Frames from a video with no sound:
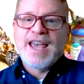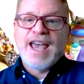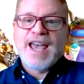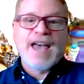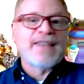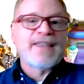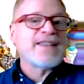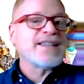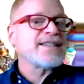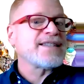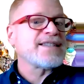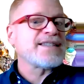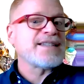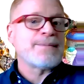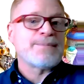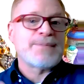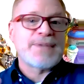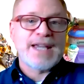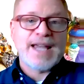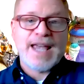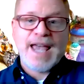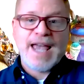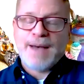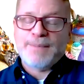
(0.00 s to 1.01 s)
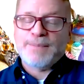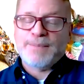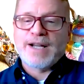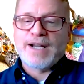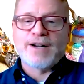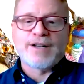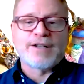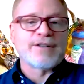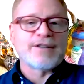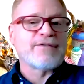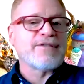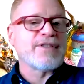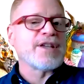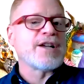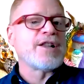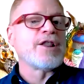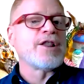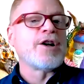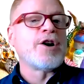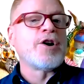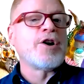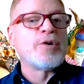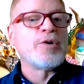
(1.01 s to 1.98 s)
And this is something happening all over the
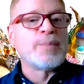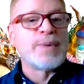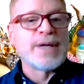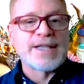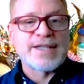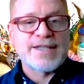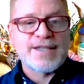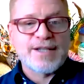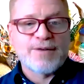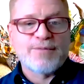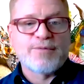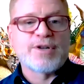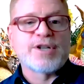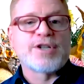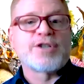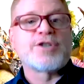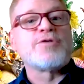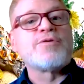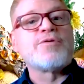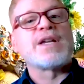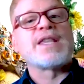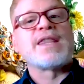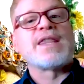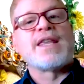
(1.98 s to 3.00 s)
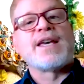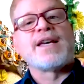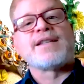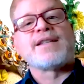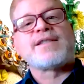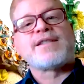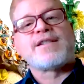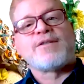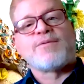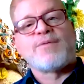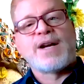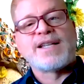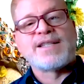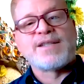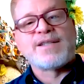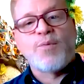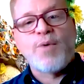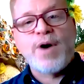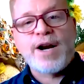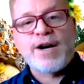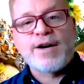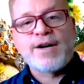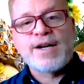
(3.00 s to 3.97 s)
globe. And so we're doing this to raise
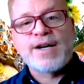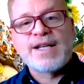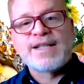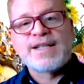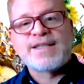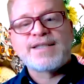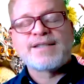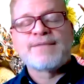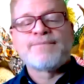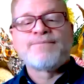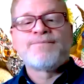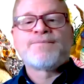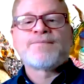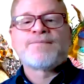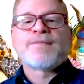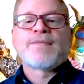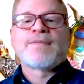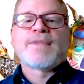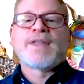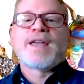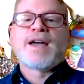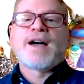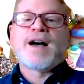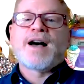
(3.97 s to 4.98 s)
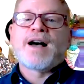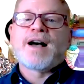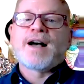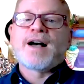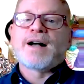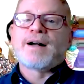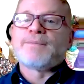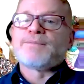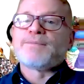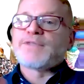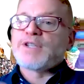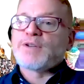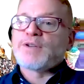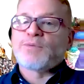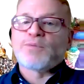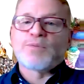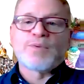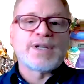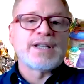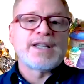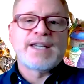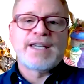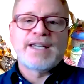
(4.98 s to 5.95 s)
awareness, um, to
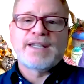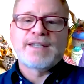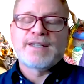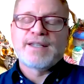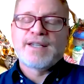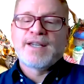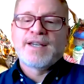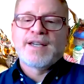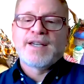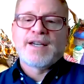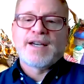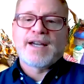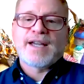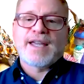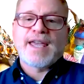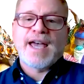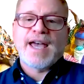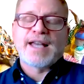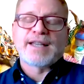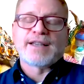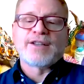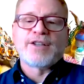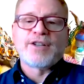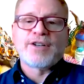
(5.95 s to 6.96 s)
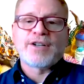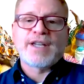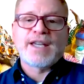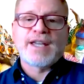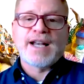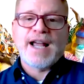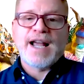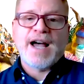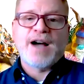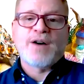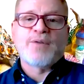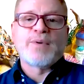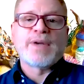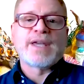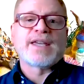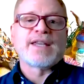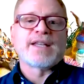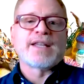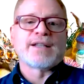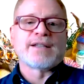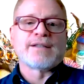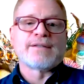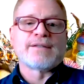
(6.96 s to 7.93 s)
really, again, look at how we
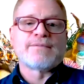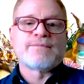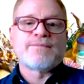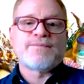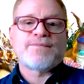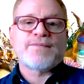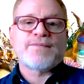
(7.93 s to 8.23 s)
can